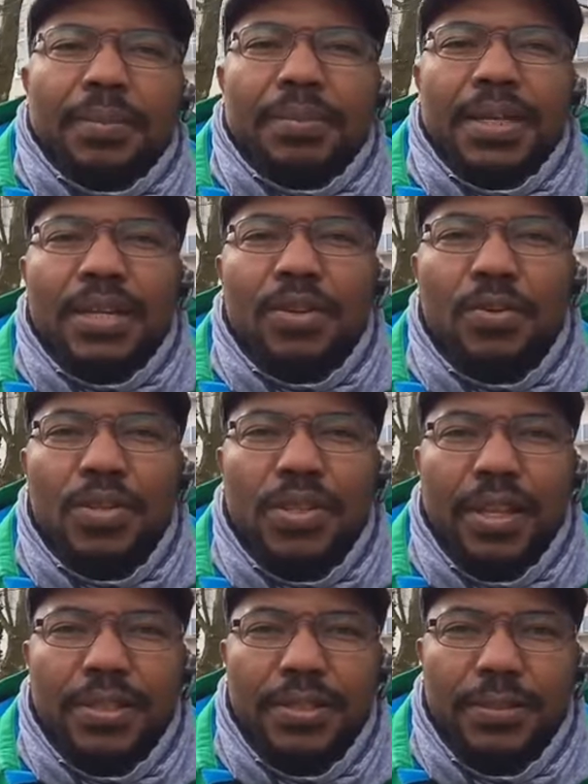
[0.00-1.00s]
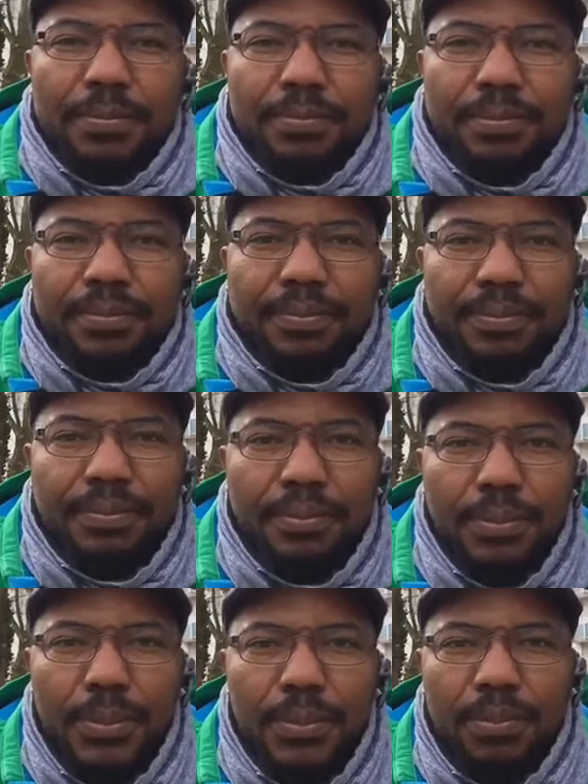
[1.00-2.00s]
Enugu State.
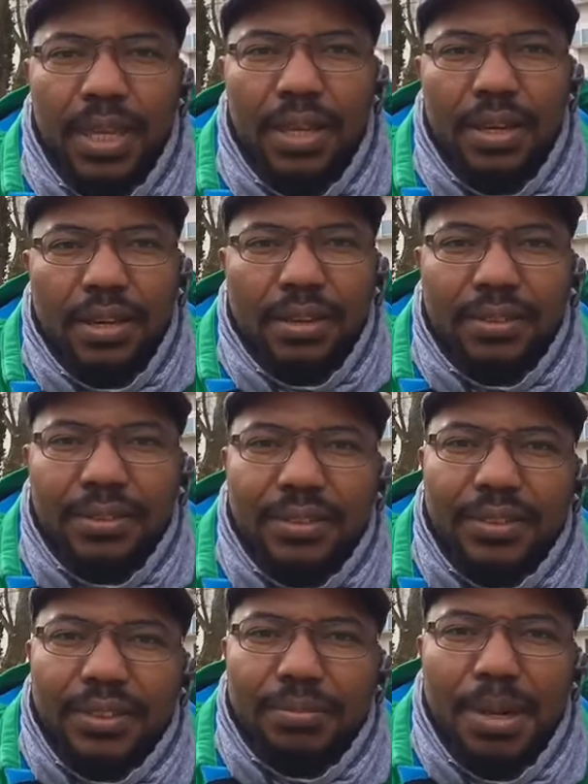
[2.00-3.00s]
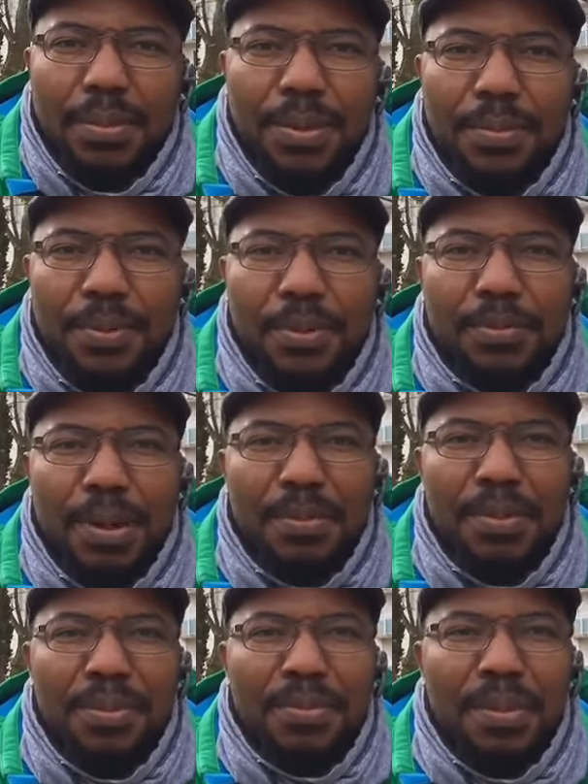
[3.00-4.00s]
You know, my people, I
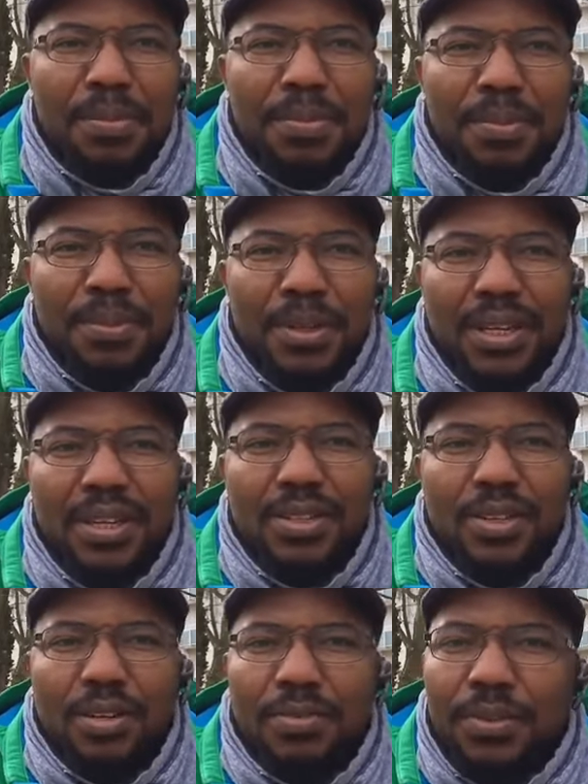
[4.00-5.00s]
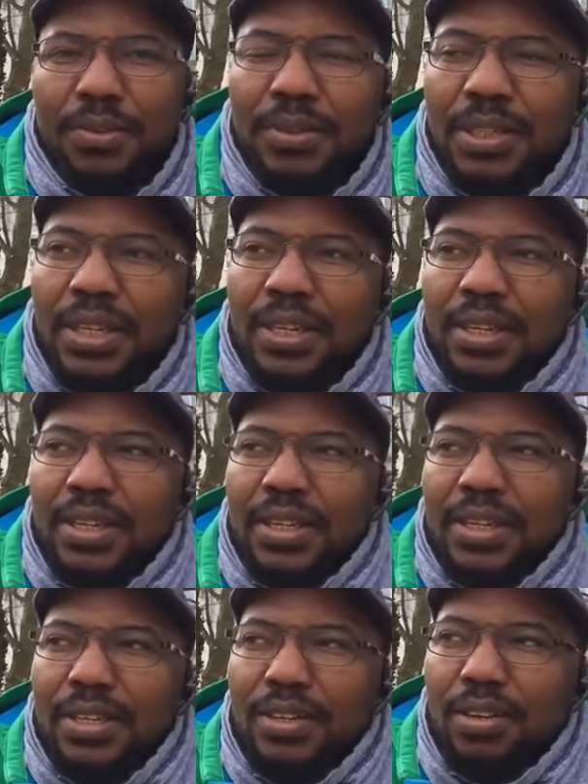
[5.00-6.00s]
greet all of you.
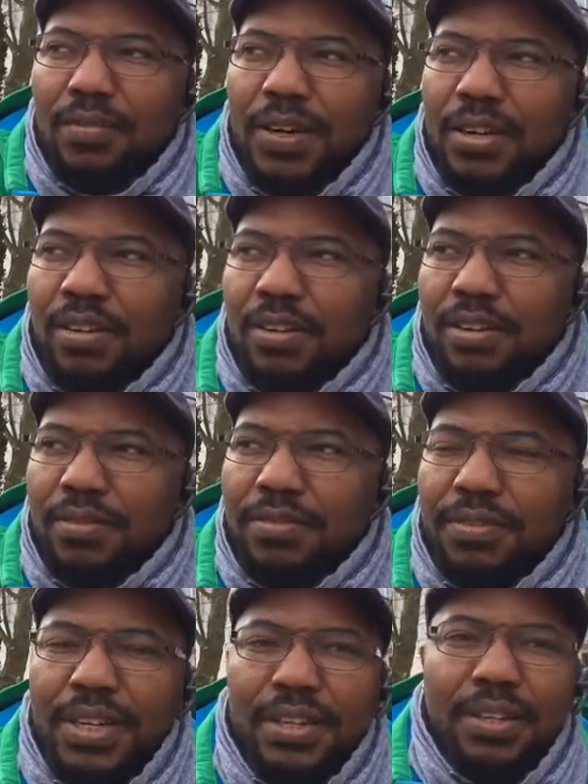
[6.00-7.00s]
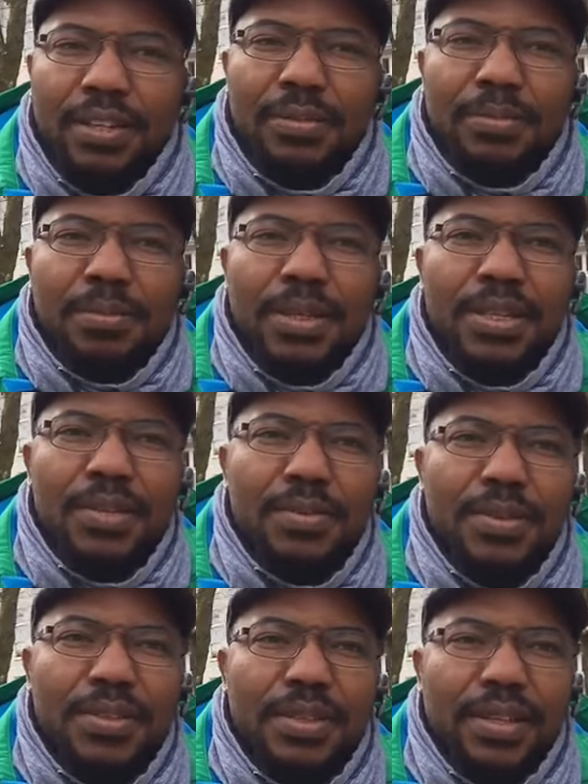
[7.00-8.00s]
The governor of
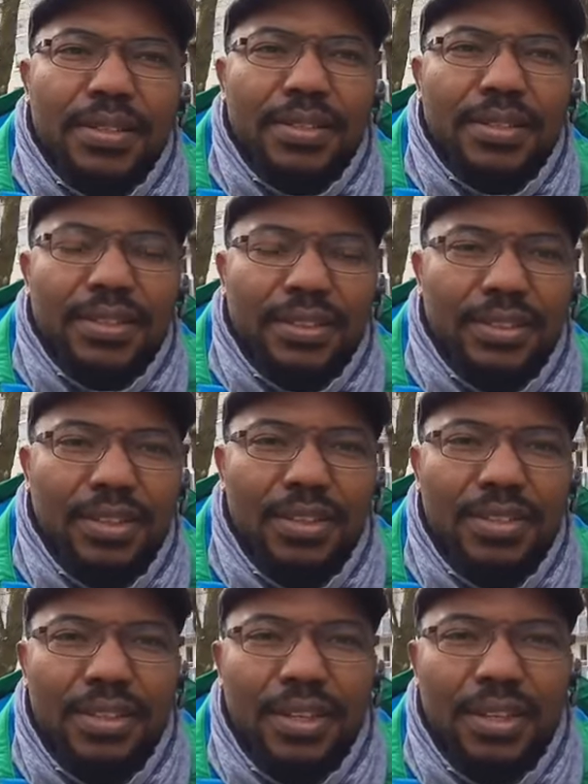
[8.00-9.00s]
Enugu State just